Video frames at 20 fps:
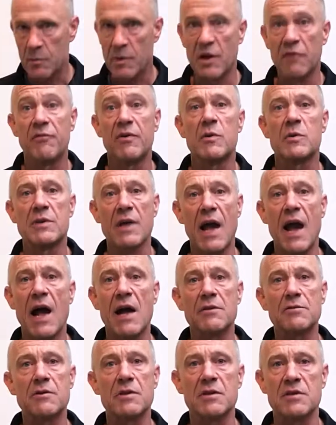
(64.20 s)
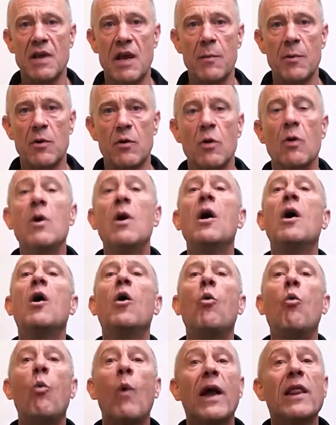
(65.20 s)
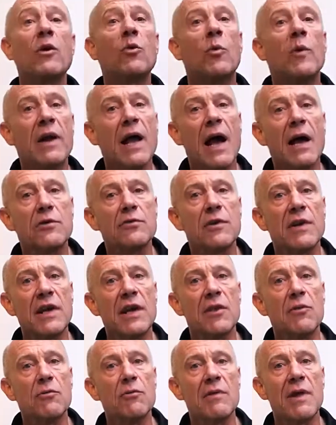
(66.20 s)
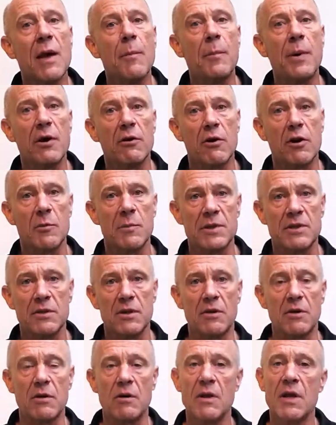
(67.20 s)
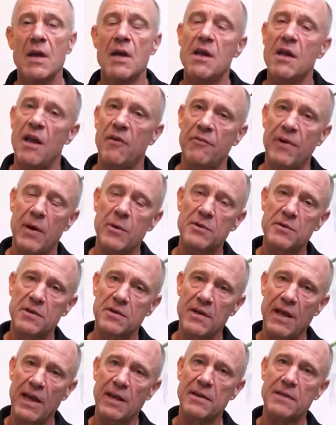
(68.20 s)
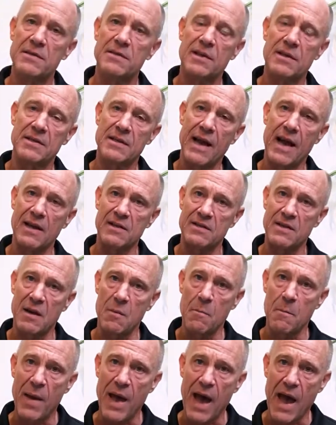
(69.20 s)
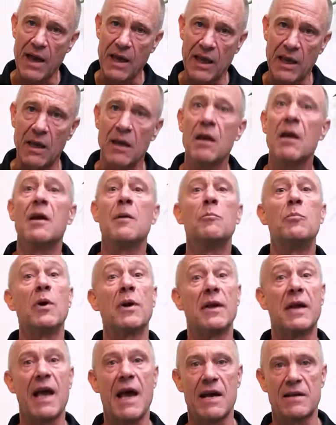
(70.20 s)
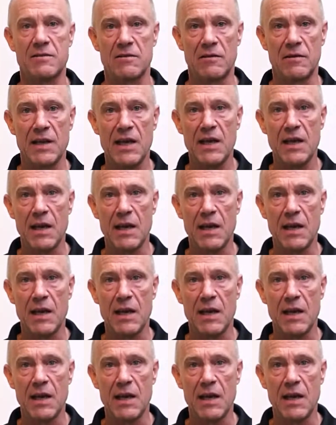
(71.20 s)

but if it was a hazardous chemical, whether it would actually get through that barrier material. If I was to take this exact same baggie with gasoline